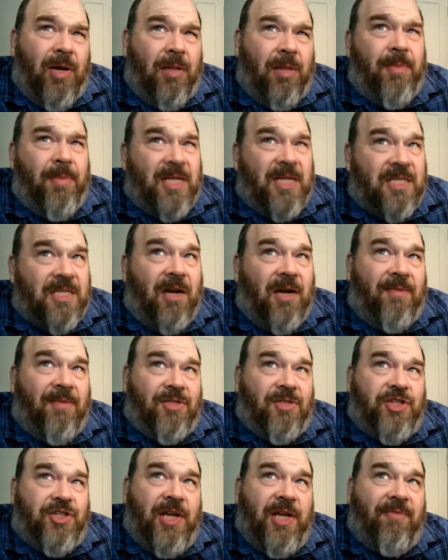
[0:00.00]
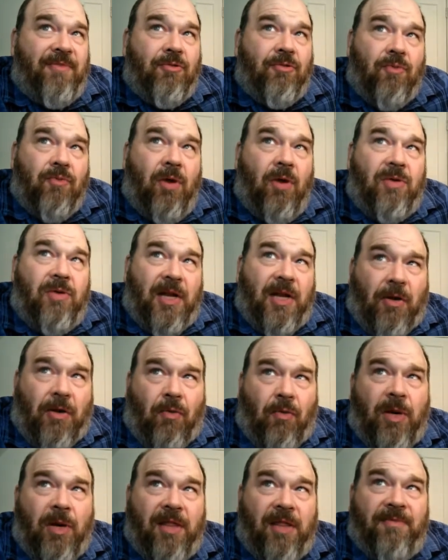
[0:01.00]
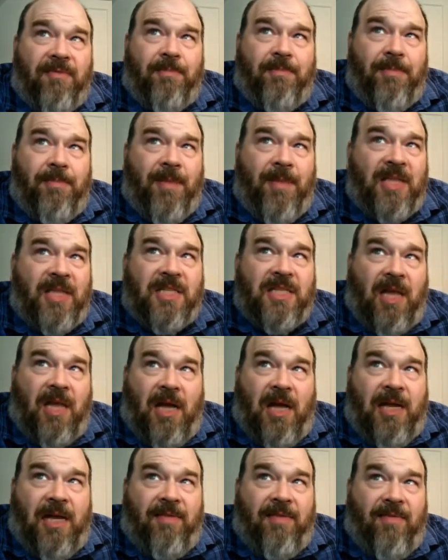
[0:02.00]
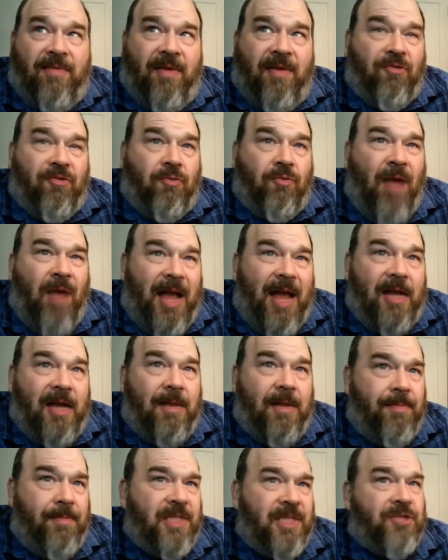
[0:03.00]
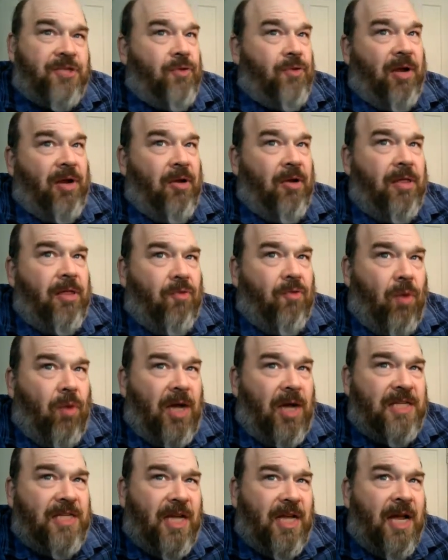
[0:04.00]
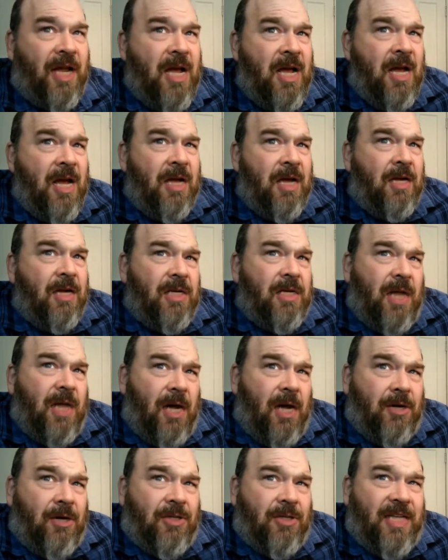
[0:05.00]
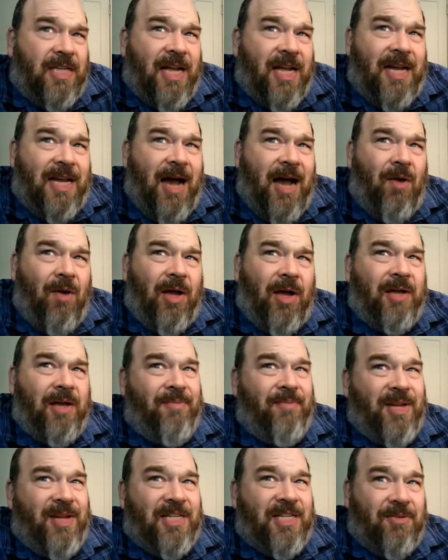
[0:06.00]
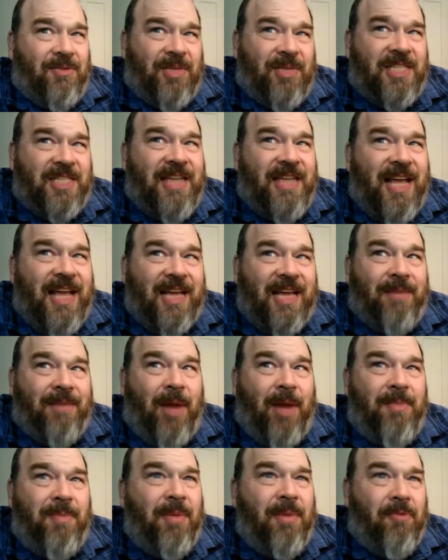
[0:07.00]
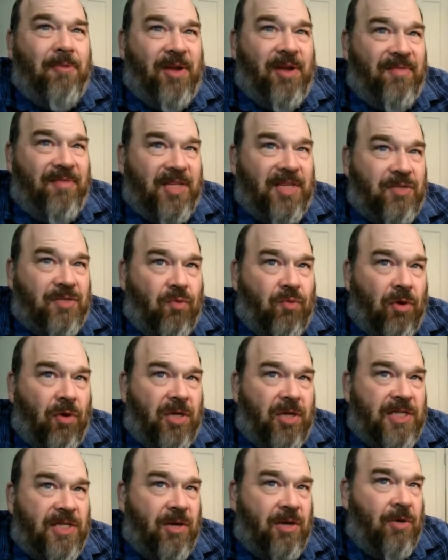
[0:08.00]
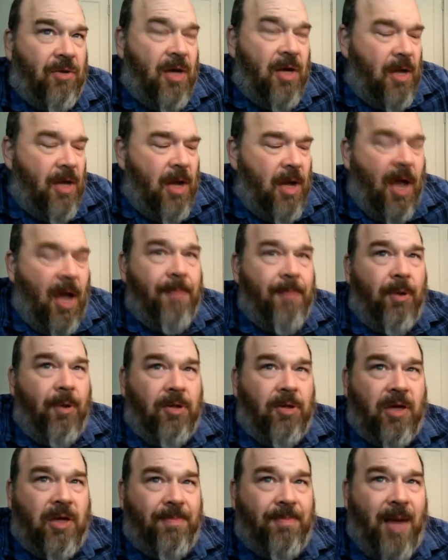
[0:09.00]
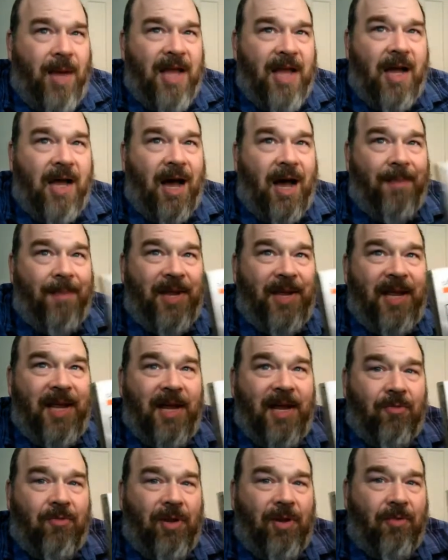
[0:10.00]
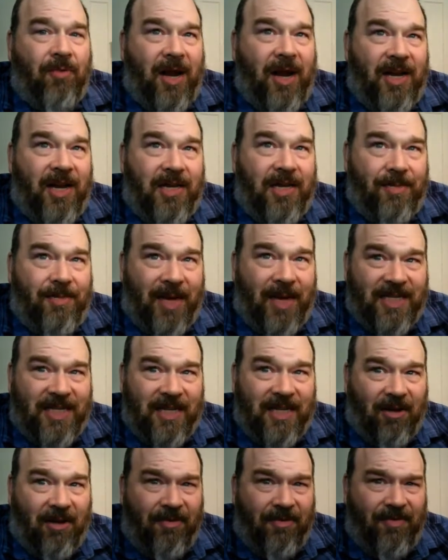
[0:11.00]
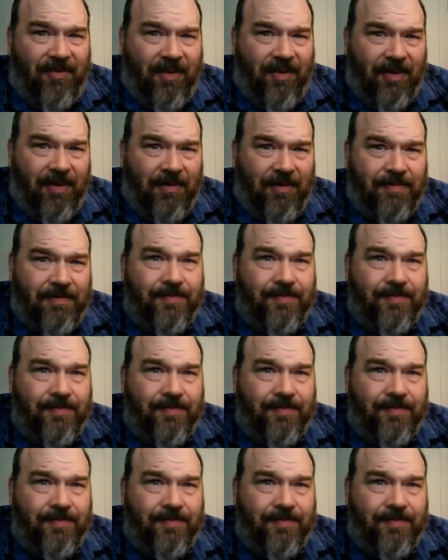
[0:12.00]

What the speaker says: one of the best novels she ever wrote, one of the best I'd ever read, mystery or otherwise. I couldn't understand how I could have been so mistaken in my memory of this work, so I pulled out my copy and reread it myself.